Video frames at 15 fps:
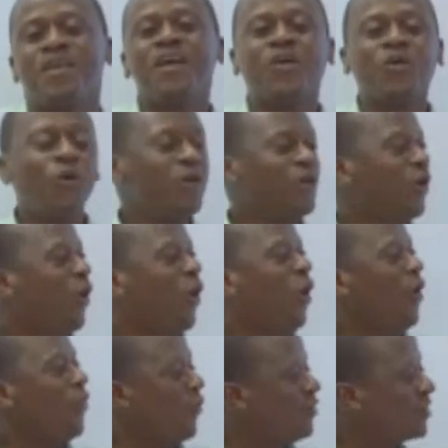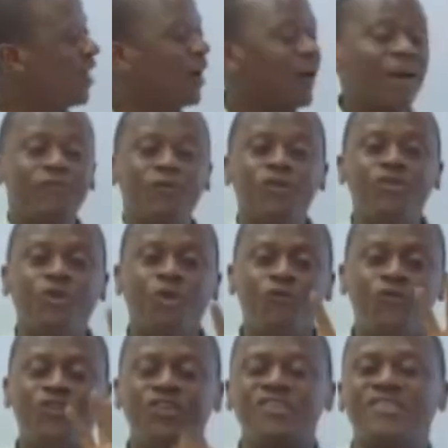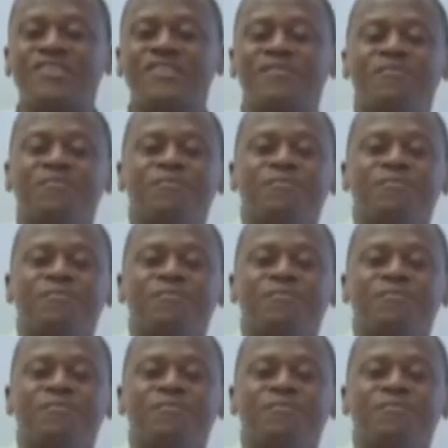including all those graphological features